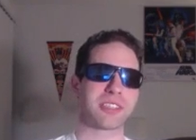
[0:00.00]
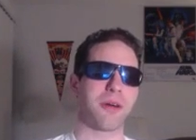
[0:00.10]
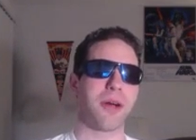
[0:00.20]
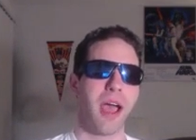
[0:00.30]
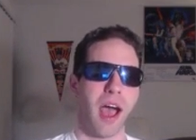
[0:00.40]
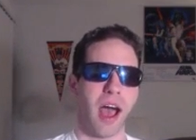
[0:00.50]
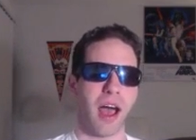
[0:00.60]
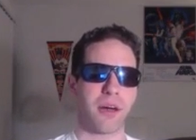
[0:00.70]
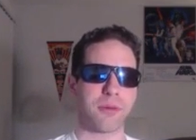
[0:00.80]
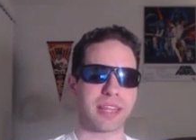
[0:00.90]
So
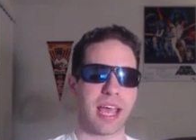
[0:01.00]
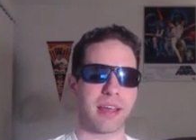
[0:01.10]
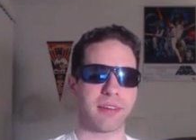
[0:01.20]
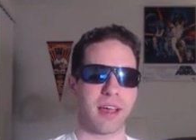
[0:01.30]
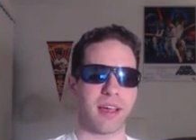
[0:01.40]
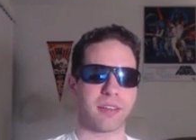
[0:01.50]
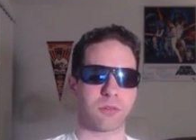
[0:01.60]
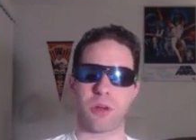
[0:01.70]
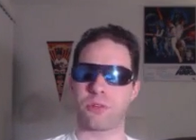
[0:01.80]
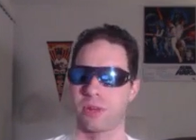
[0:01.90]
with that,
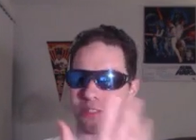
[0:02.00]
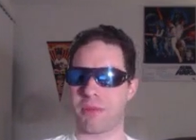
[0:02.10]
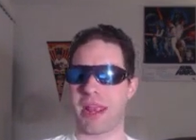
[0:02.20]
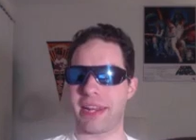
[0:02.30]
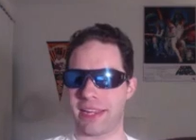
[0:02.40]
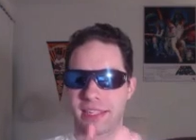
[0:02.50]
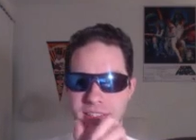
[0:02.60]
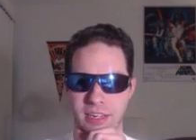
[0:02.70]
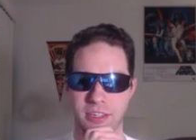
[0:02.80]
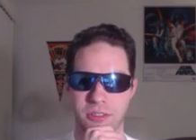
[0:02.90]
the road to WrestleMania
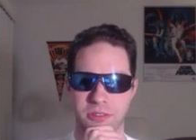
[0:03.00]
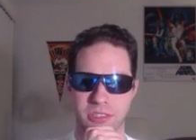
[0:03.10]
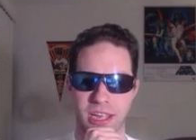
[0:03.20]
continues.